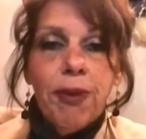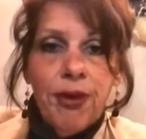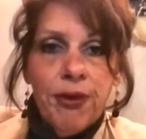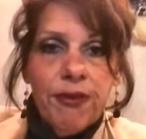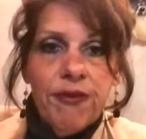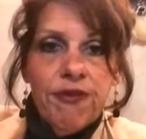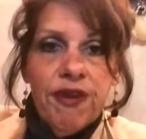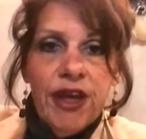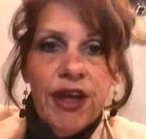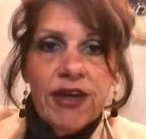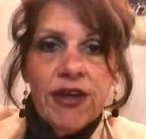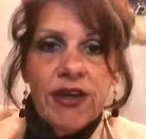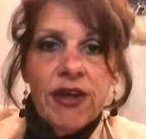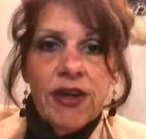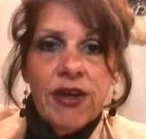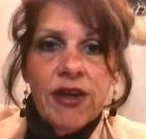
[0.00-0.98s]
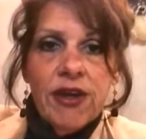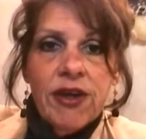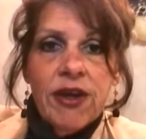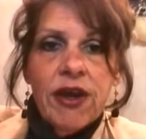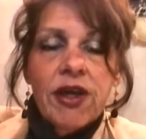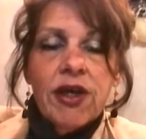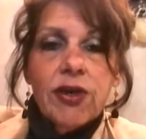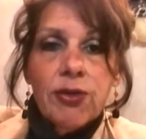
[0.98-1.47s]
perfect,
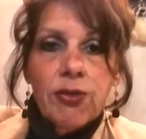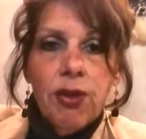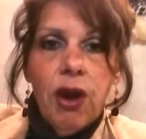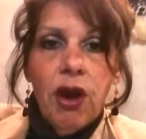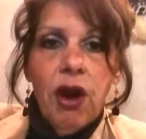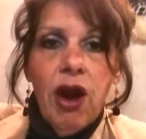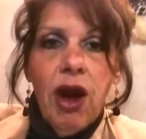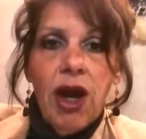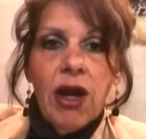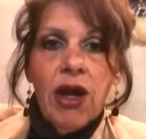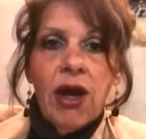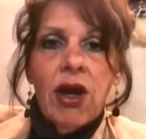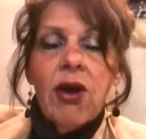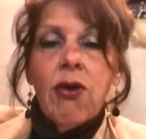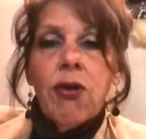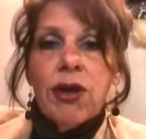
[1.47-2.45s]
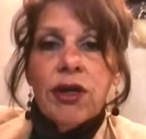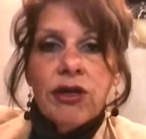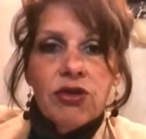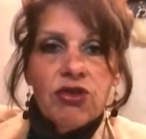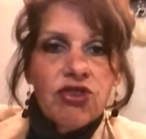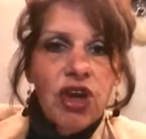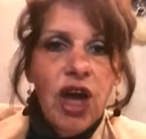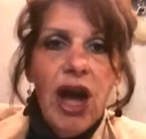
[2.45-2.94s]
you're wrong. Or
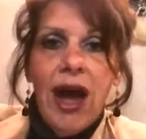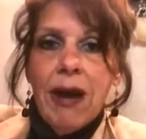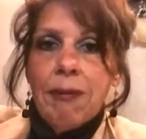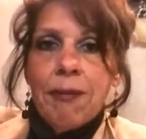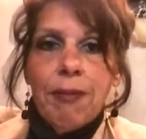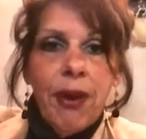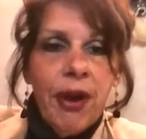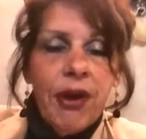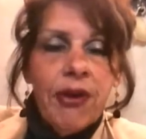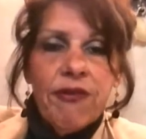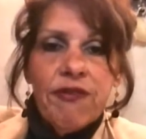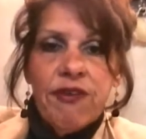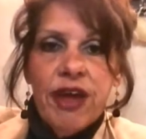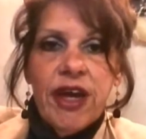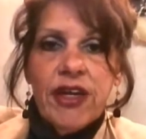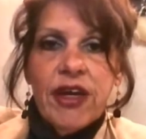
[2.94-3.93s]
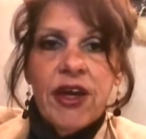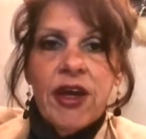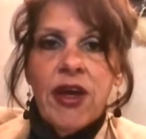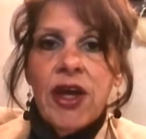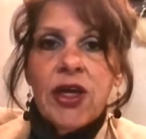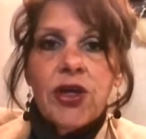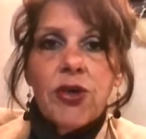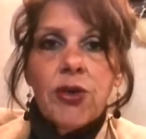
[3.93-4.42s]
your job perfect,
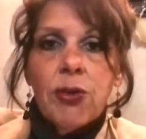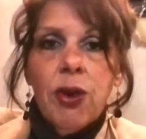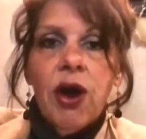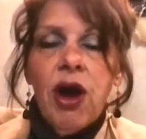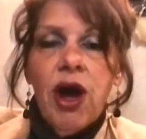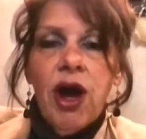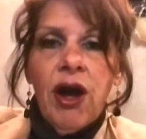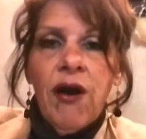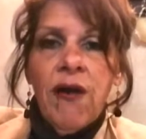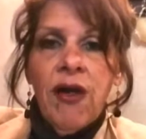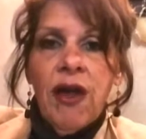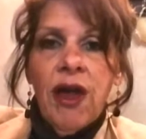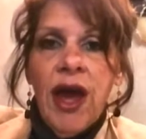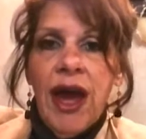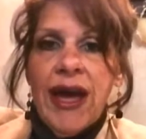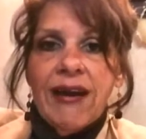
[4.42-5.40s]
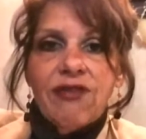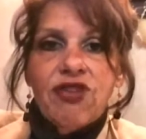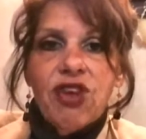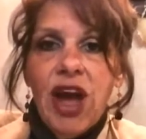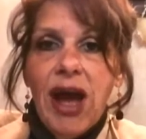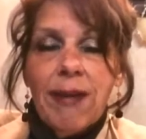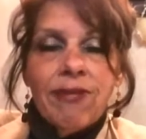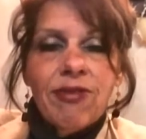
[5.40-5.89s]
you're wrong. I have
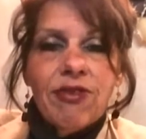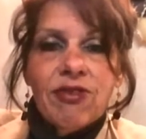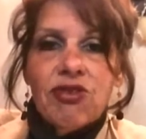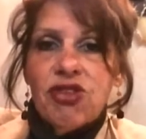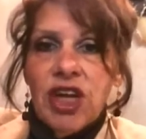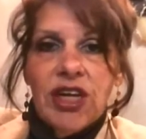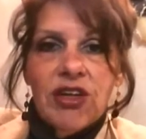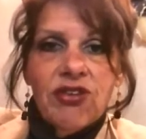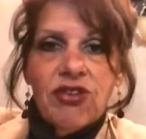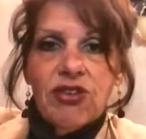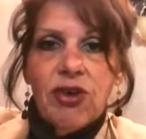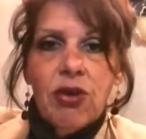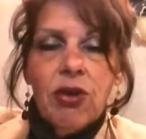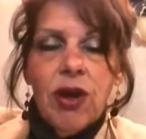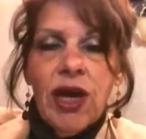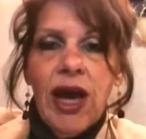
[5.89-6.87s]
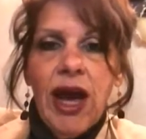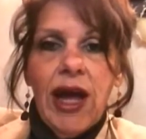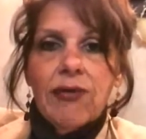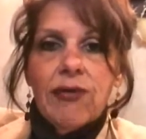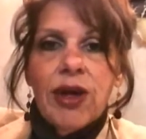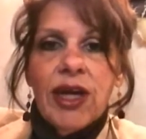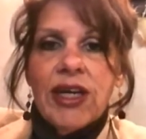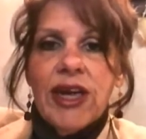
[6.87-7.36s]
jobs changes going
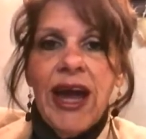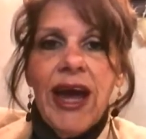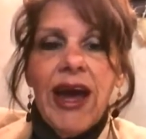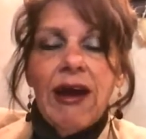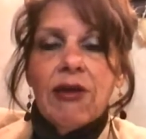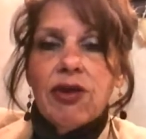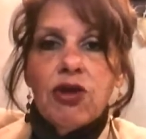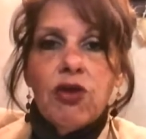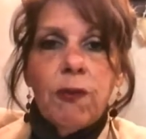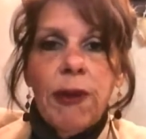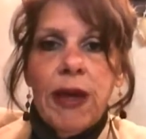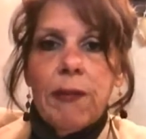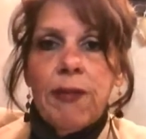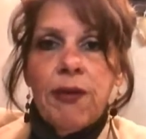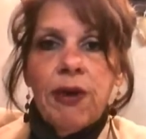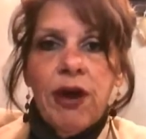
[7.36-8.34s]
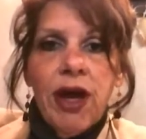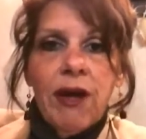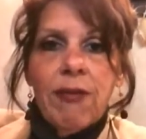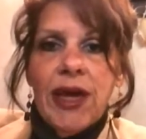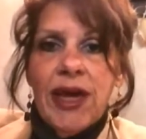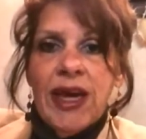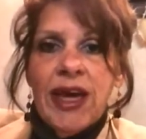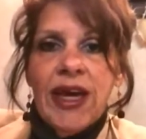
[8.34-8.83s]
on right now, new people
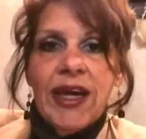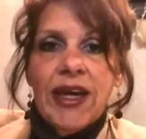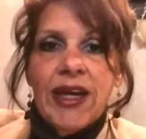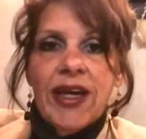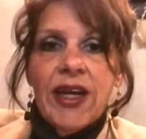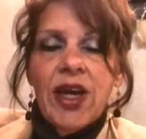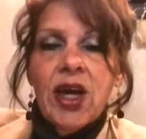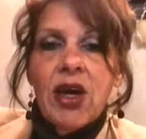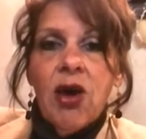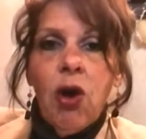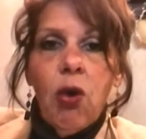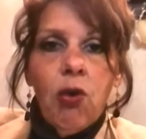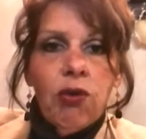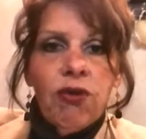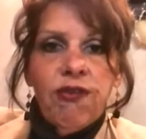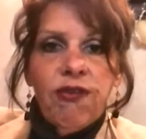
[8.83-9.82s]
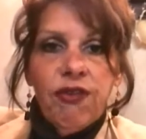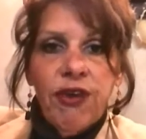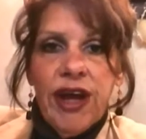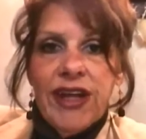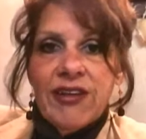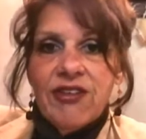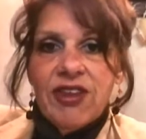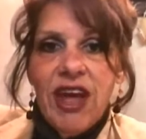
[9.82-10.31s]
coming in, old
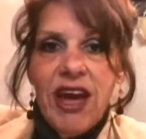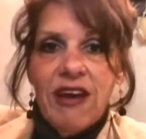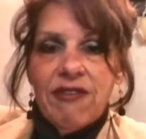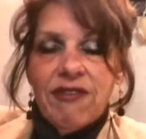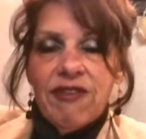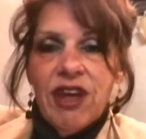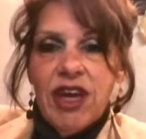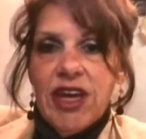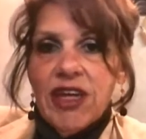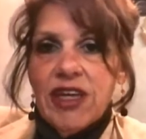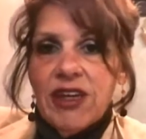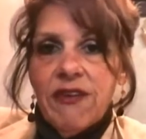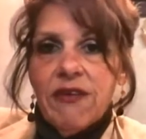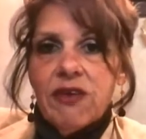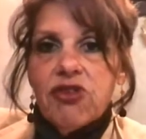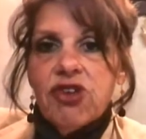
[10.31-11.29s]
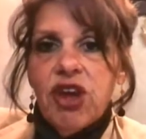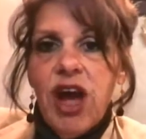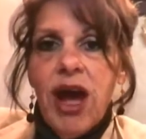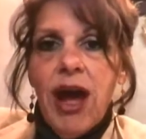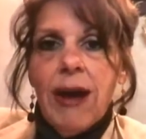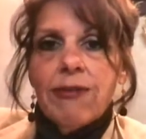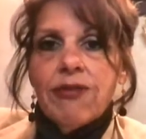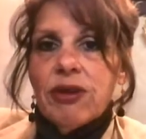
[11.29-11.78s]
friends have taken other
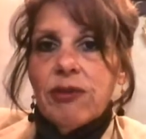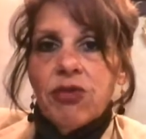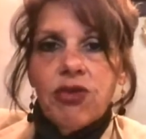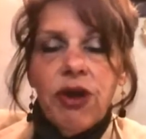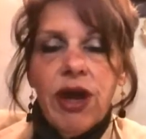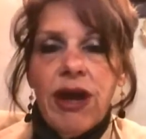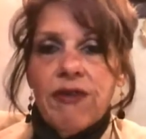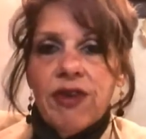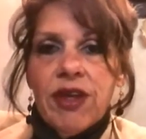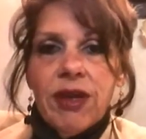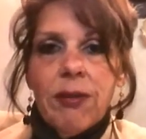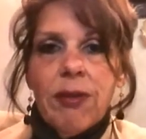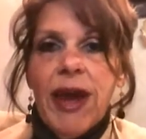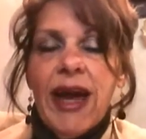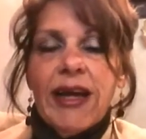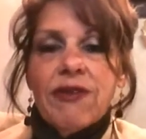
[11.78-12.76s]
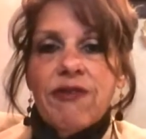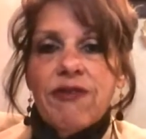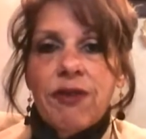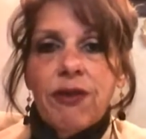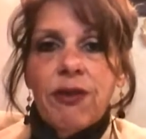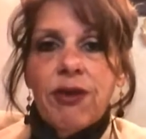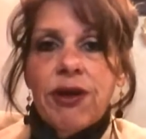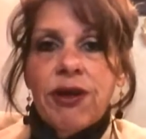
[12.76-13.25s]
jobs. I'm traveling back and
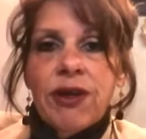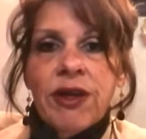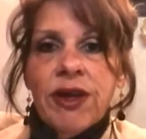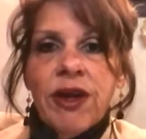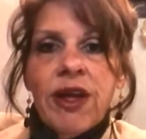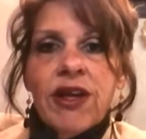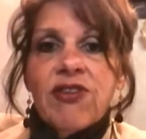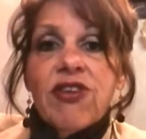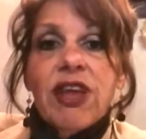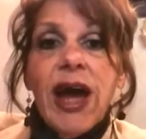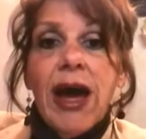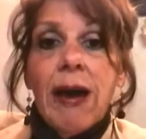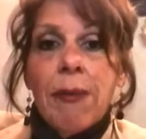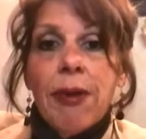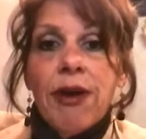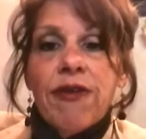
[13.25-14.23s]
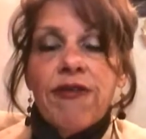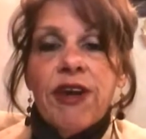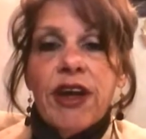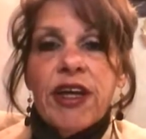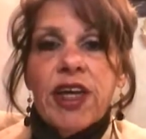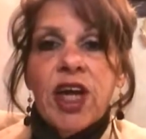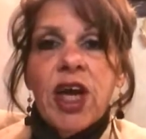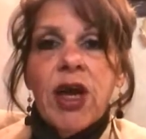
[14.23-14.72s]
forth. It's not
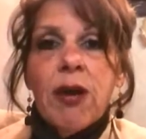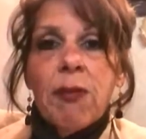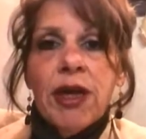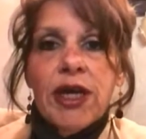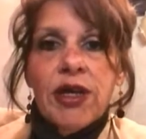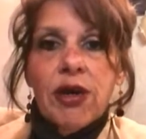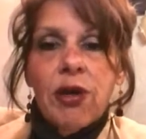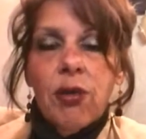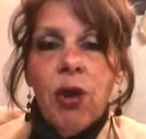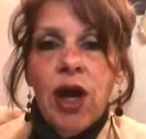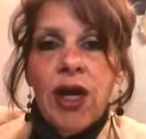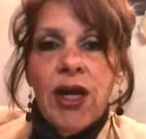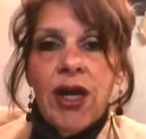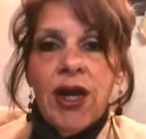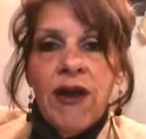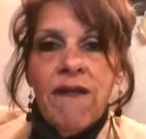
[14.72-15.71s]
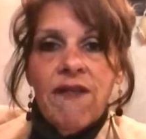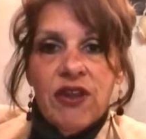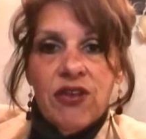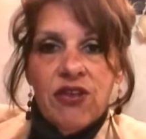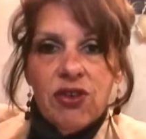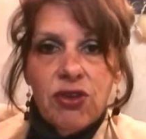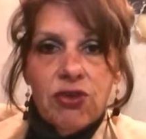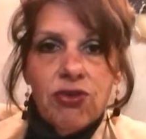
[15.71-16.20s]
perfect. But you know what?
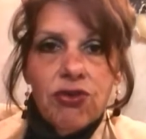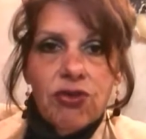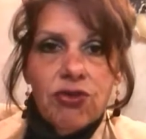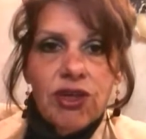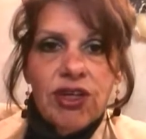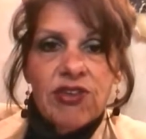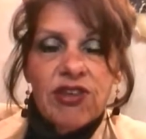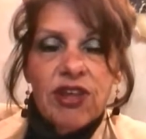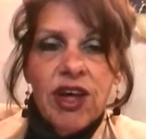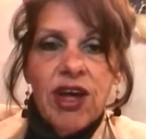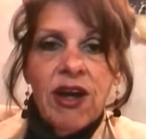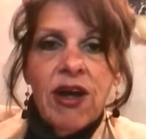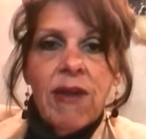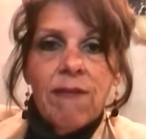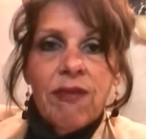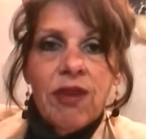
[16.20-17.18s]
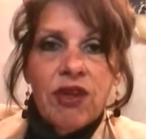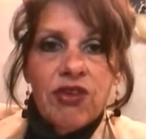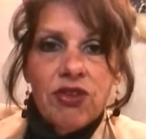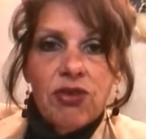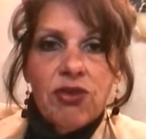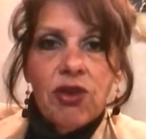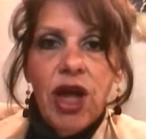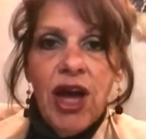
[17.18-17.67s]
This new Teresa, this
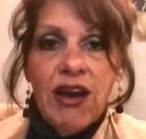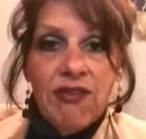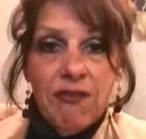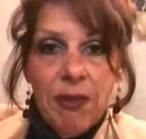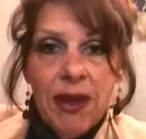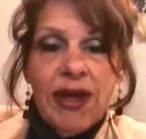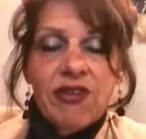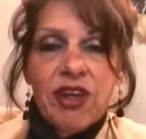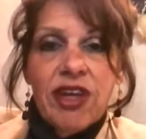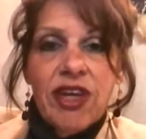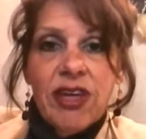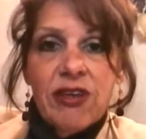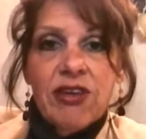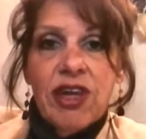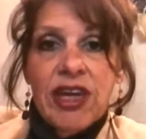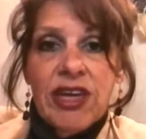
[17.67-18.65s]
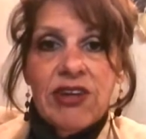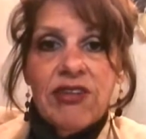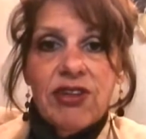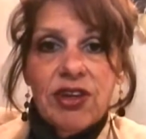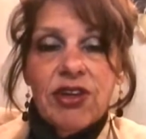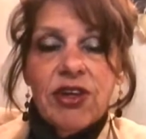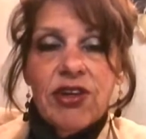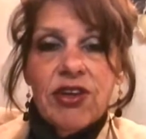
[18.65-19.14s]
new life makes it
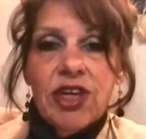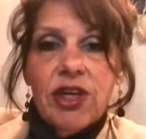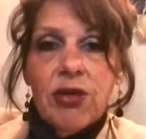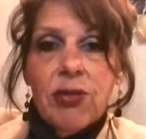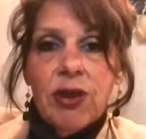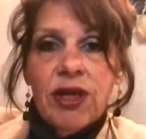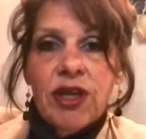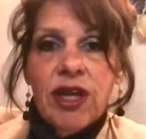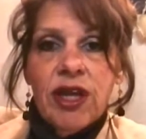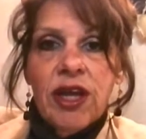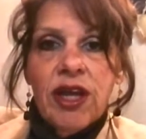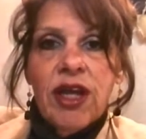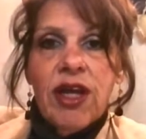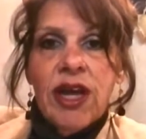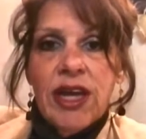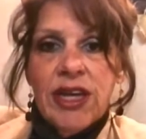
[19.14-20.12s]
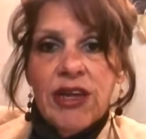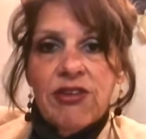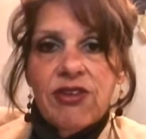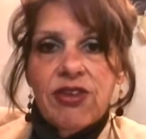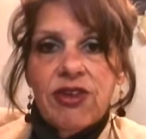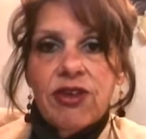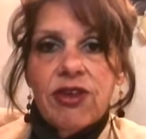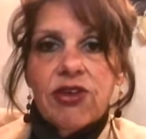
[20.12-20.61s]
easier to deal with it,
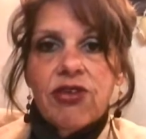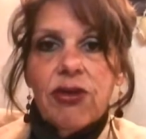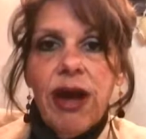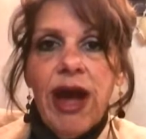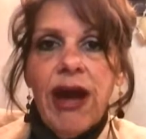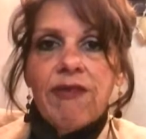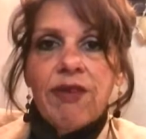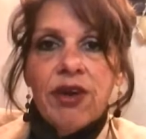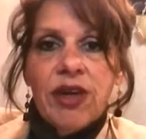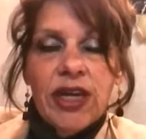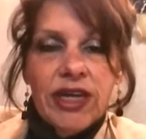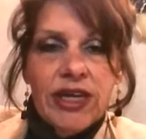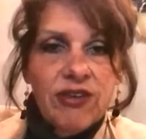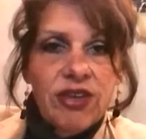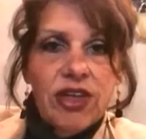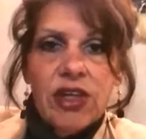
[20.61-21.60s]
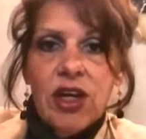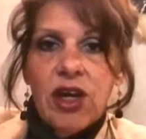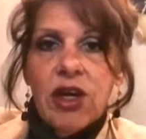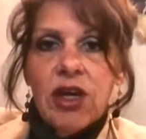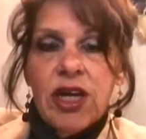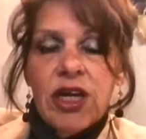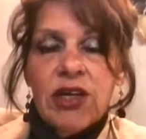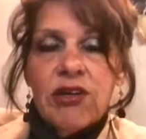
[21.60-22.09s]
easier to travel,
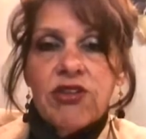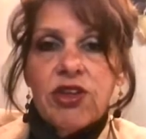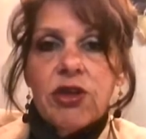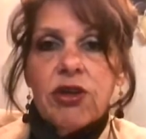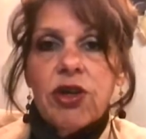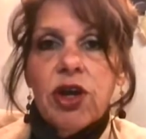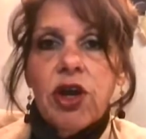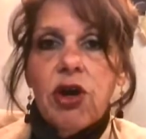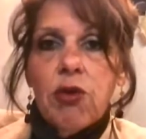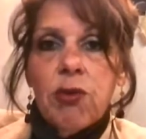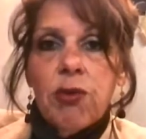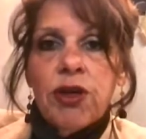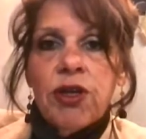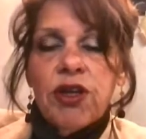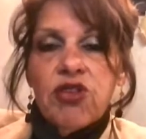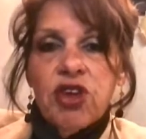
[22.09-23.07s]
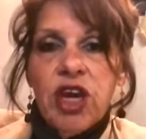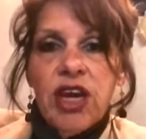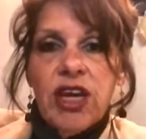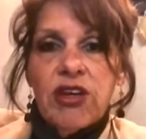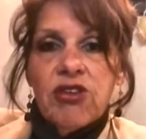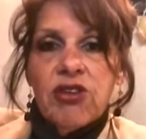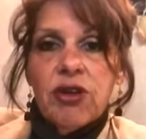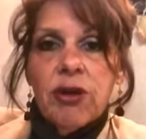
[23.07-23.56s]
easier to cope with the
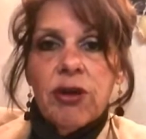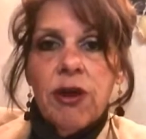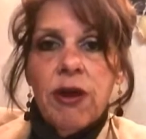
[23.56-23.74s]
change.